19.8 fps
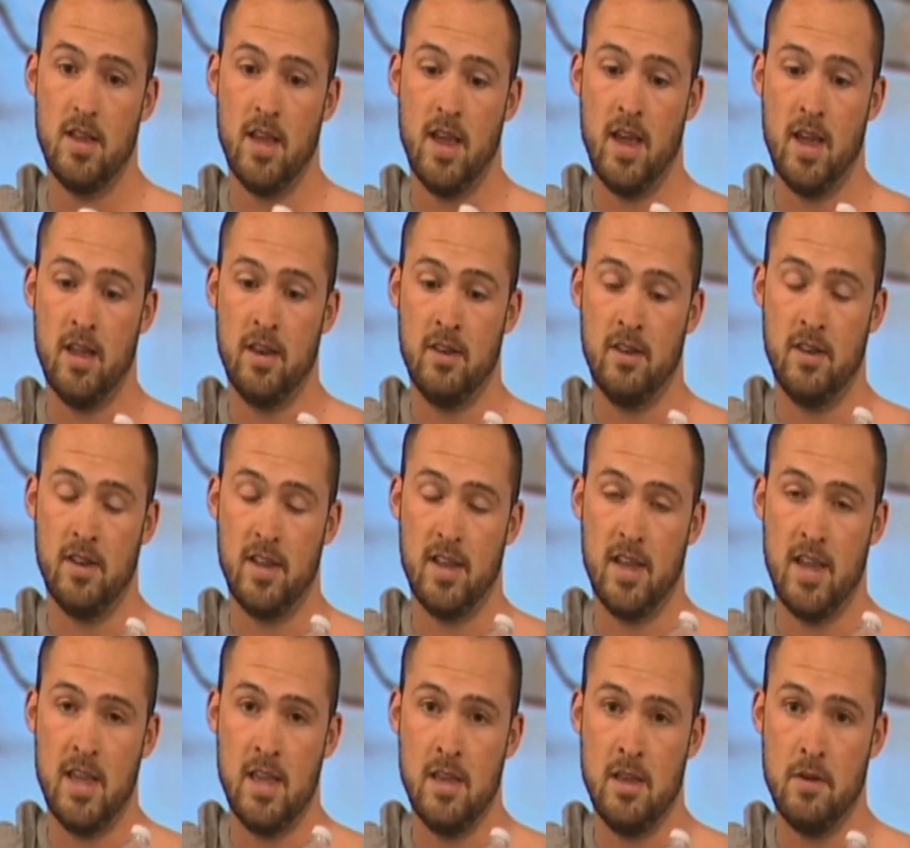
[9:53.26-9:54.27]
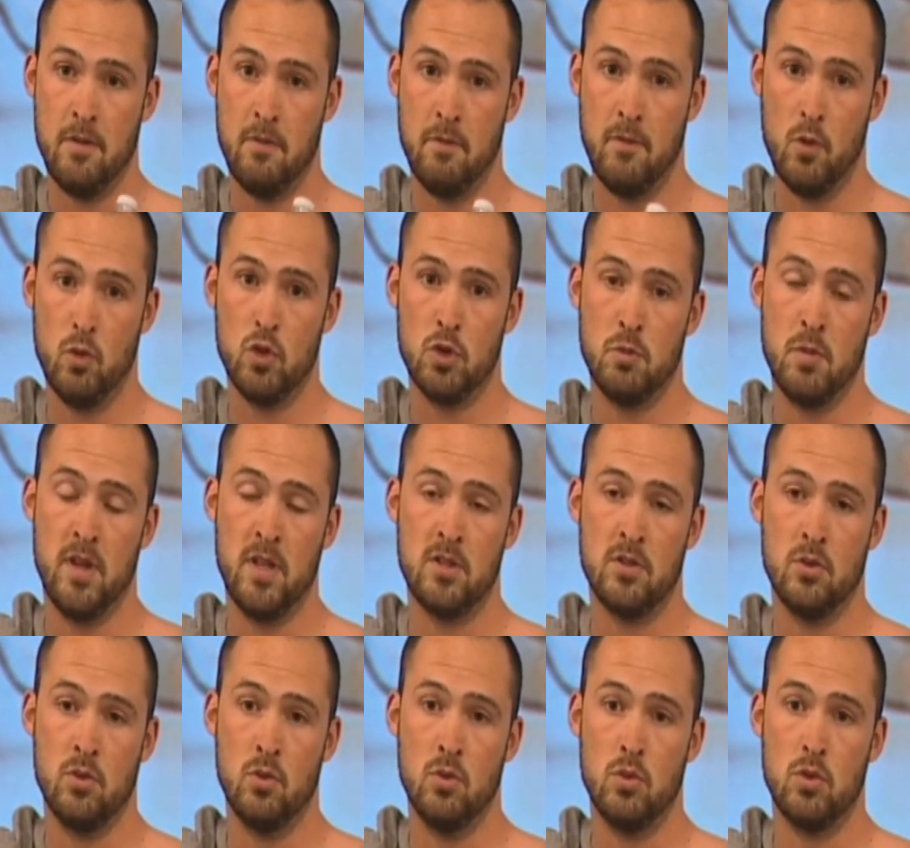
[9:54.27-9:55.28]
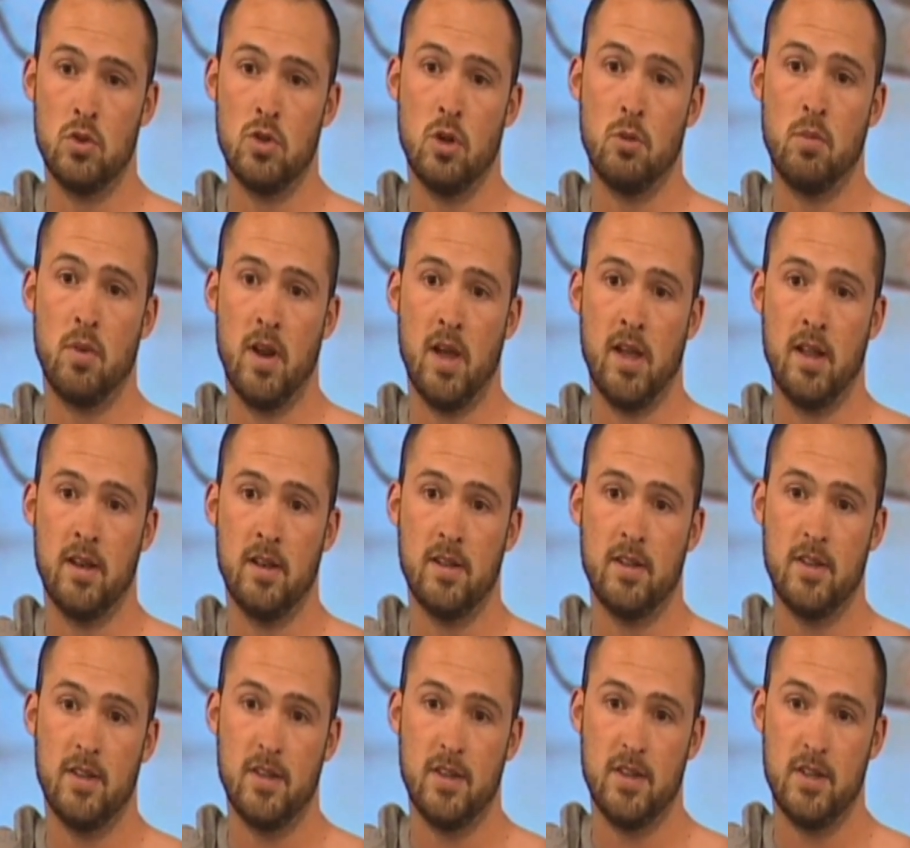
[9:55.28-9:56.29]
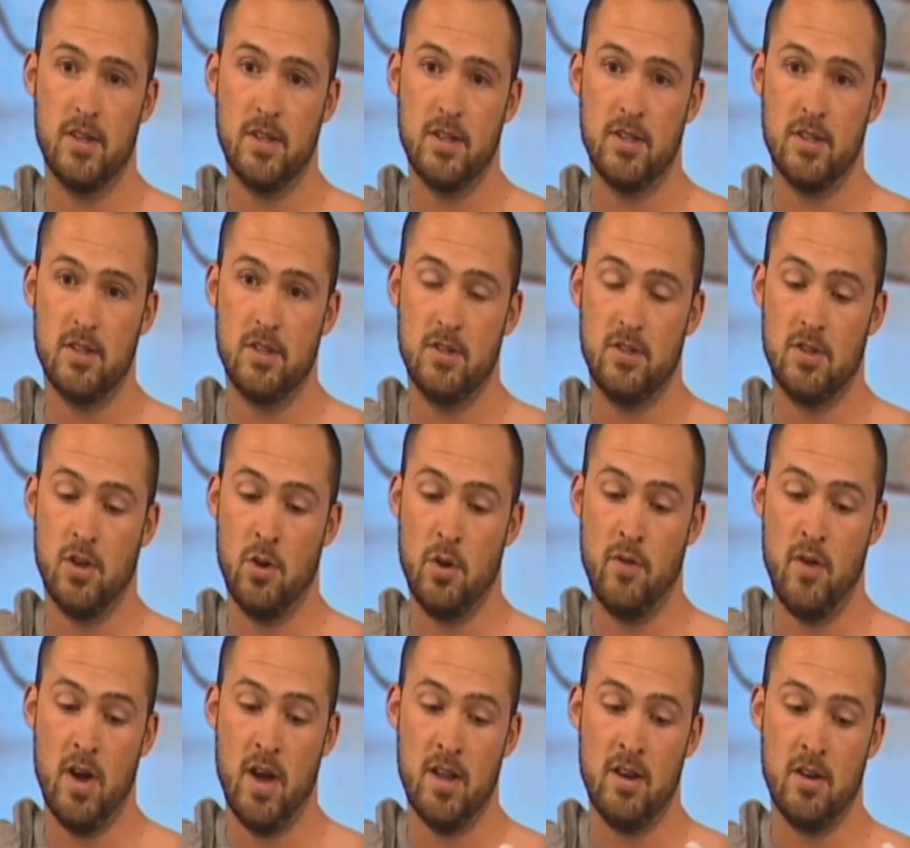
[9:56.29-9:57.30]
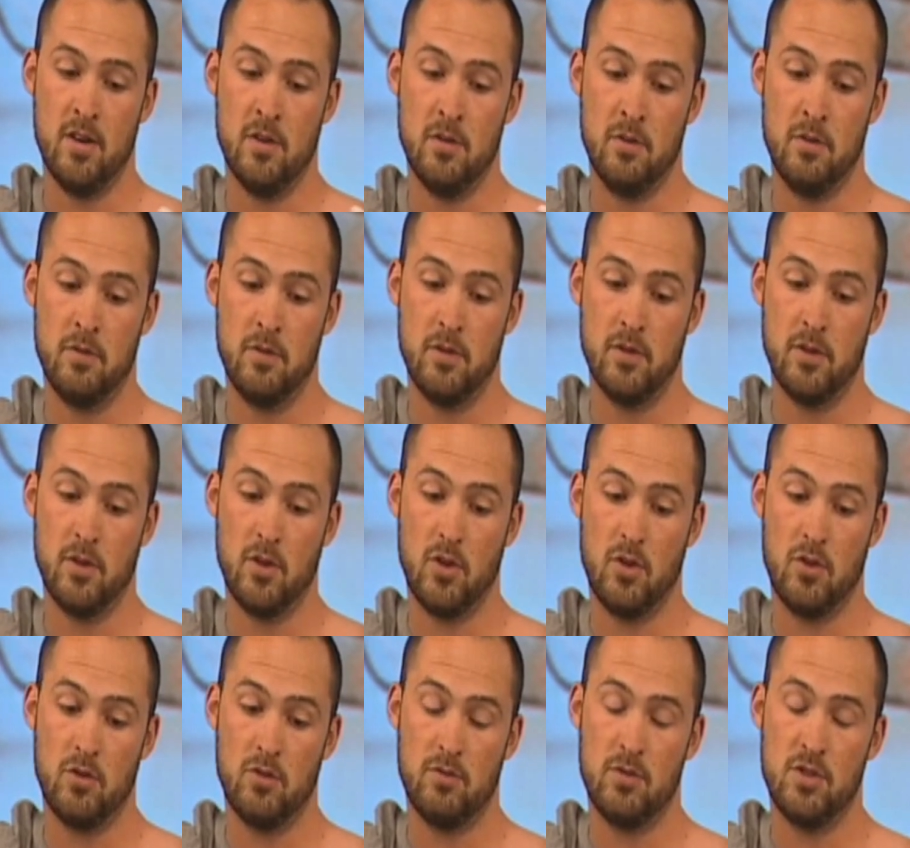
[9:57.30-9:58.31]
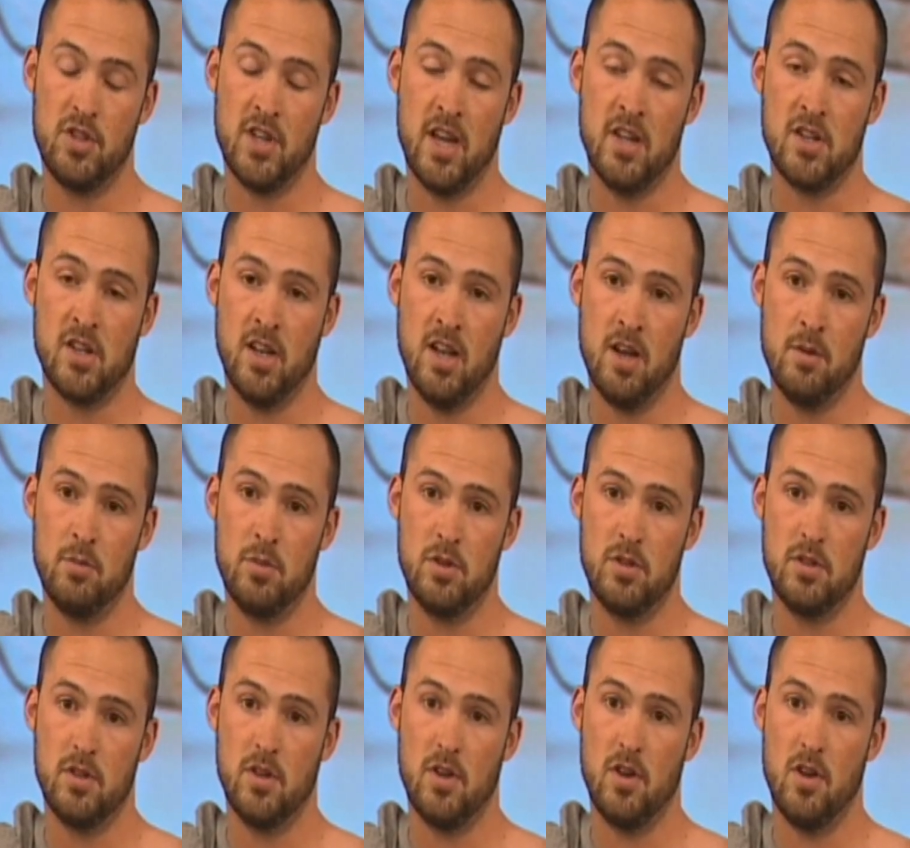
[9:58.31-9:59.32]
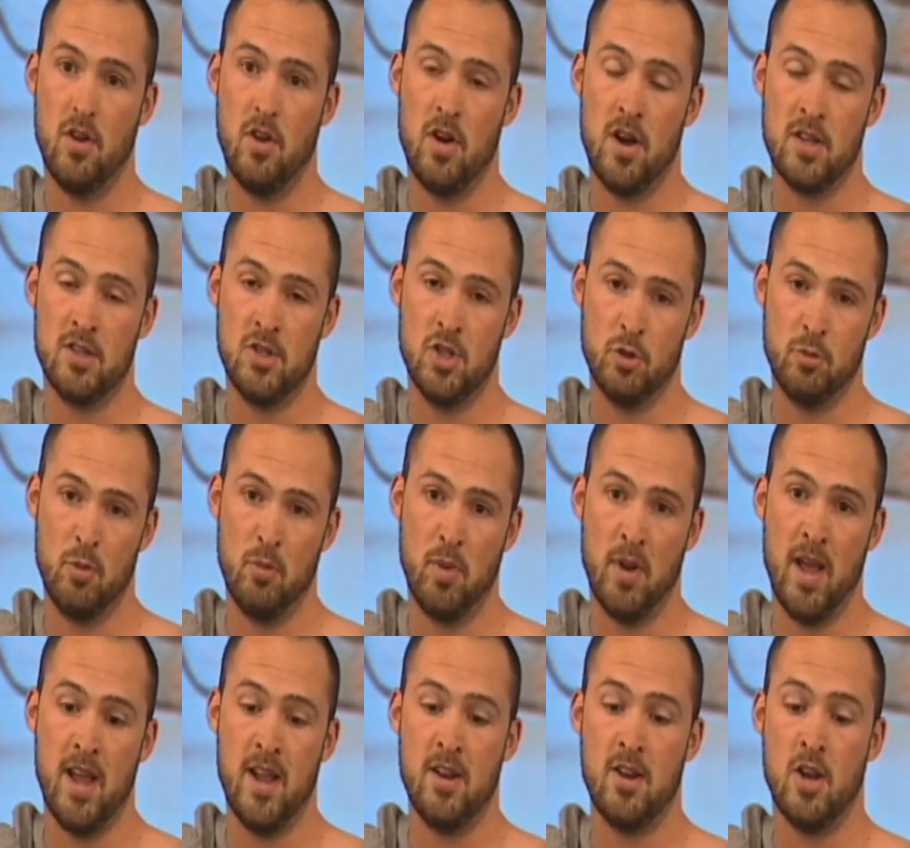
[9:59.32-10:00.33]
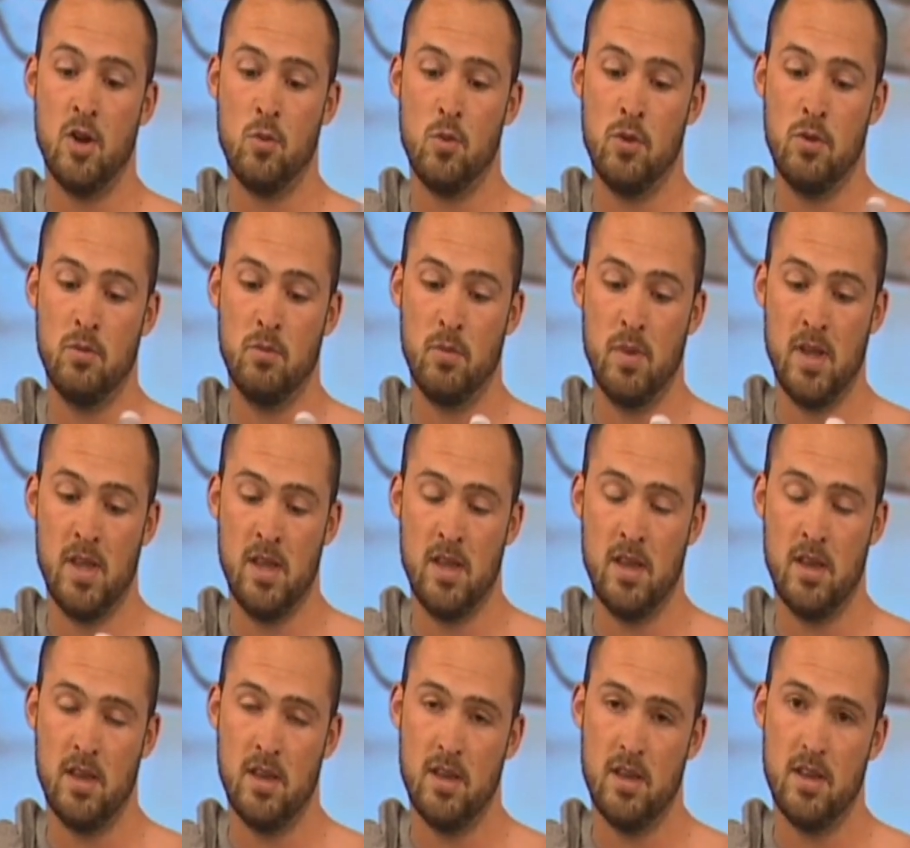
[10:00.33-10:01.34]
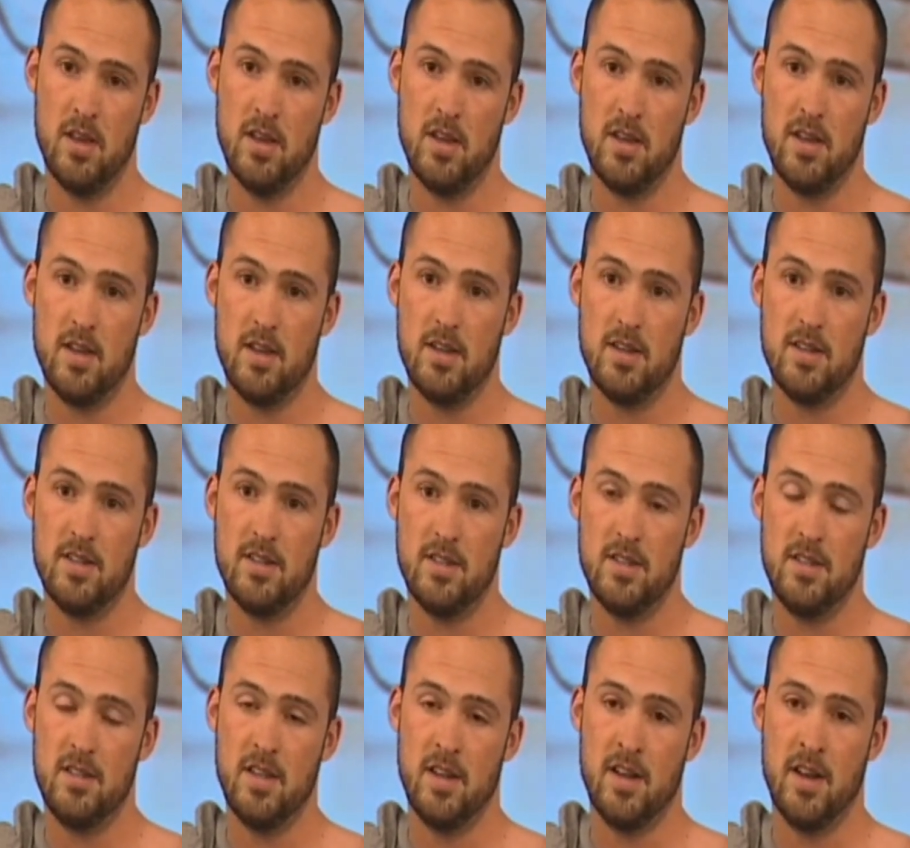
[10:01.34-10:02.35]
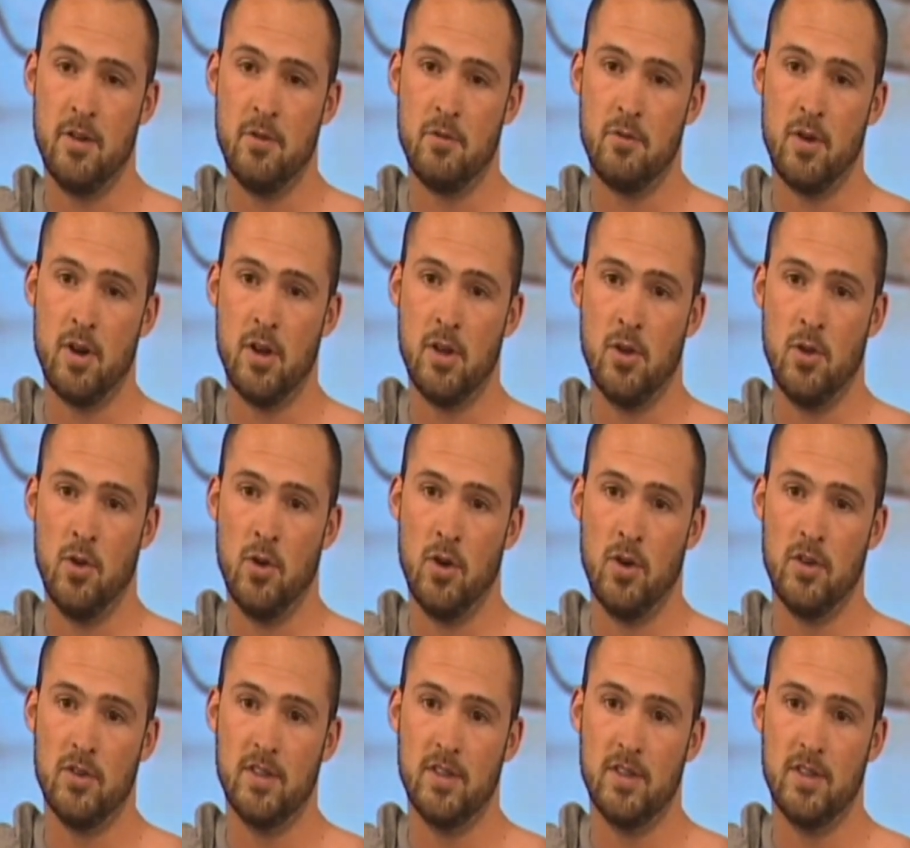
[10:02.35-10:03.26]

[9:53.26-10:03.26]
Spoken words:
and he forced me to stop playing. So if I hadn't have changed clubs, I'd still be playing. I wouldn't be sitting here in front of you lot